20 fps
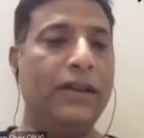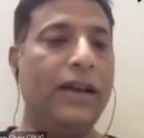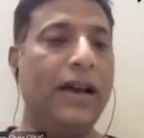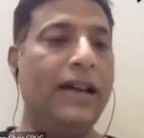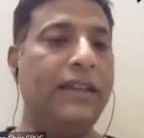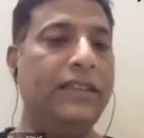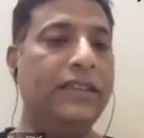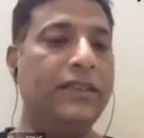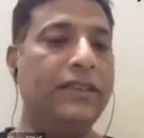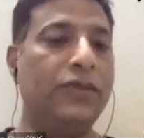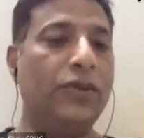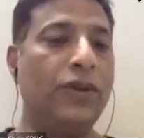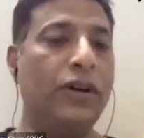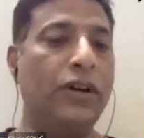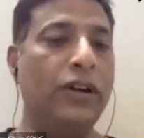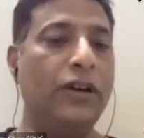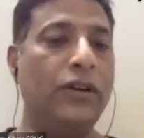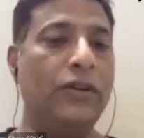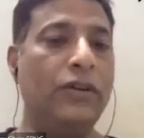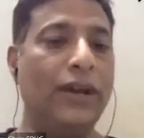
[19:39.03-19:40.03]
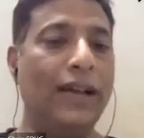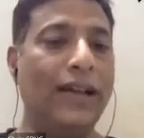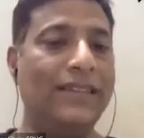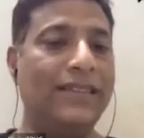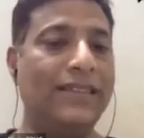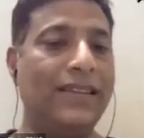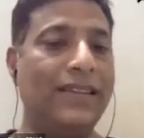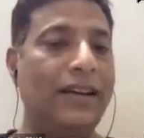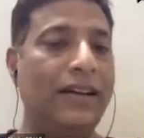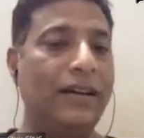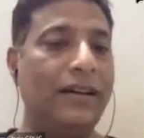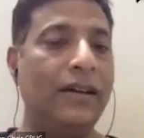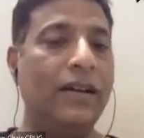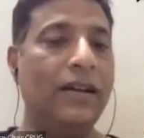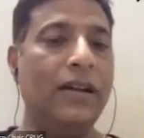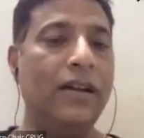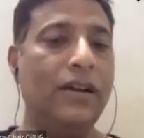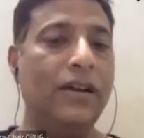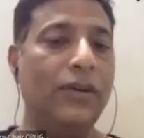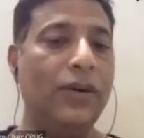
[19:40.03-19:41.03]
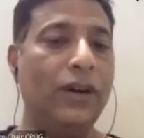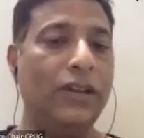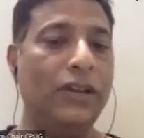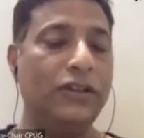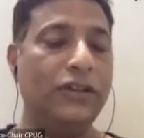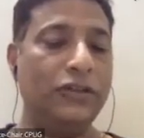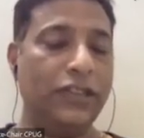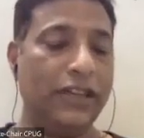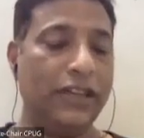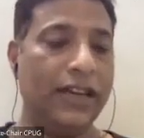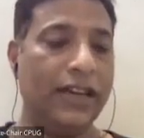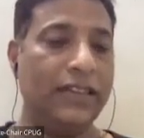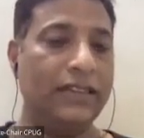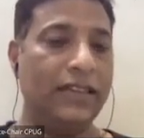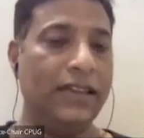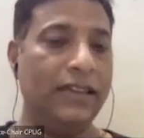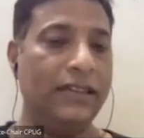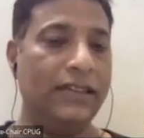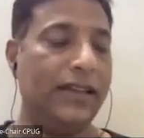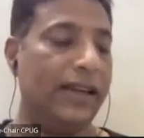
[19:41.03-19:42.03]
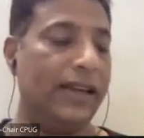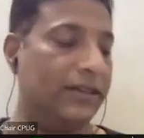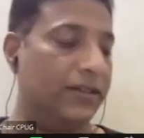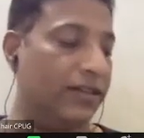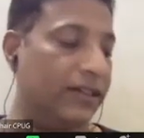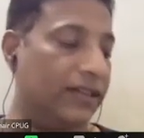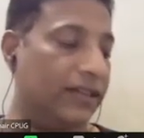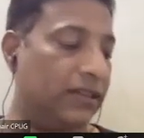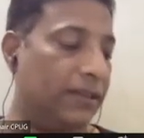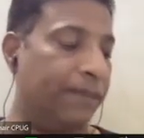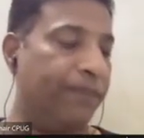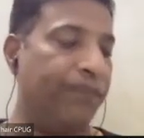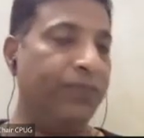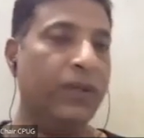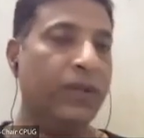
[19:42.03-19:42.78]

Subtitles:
but I just wanted to extend what Sushila ji had addressed.